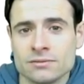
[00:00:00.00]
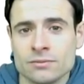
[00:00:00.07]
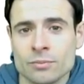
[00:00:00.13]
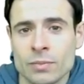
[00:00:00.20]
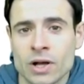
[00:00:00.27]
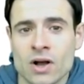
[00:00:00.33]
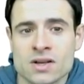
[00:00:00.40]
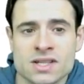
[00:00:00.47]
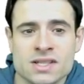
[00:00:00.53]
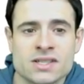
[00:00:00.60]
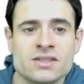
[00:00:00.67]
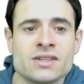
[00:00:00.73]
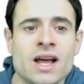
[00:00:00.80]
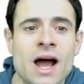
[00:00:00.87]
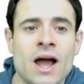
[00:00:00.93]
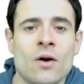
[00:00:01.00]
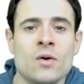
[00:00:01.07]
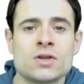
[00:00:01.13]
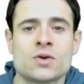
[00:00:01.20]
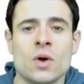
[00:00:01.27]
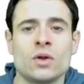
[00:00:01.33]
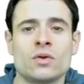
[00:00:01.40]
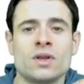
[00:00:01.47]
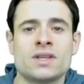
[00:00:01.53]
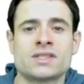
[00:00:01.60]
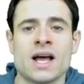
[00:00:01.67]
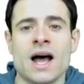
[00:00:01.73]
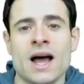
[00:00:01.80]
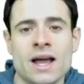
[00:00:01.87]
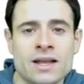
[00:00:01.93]
because this is the guy who is going to
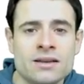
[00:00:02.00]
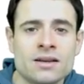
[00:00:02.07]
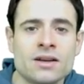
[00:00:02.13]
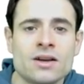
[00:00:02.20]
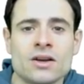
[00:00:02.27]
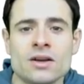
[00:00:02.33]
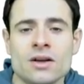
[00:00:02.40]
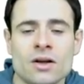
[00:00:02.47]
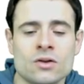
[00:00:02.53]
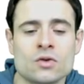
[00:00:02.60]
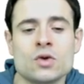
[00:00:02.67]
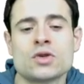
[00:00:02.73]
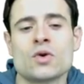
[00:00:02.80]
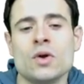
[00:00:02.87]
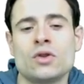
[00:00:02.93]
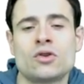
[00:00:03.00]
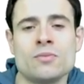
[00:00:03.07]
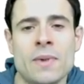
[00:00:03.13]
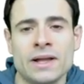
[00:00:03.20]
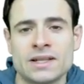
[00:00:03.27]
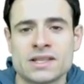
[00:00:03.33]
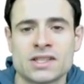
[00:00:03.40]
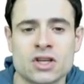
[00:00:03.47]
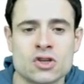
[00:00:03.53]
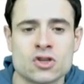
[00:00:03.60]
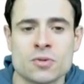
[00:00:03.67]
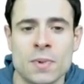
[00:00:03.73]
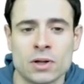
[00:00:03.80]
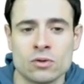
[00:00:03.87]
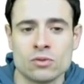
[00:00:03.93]
decide, who is going to make decisions
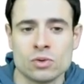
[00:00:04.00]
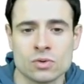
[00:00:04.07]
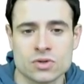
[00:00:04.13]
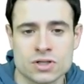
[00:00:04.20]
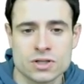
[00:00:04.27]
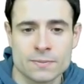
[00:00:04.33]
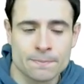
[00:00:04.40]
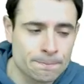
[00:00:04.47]
about the rules.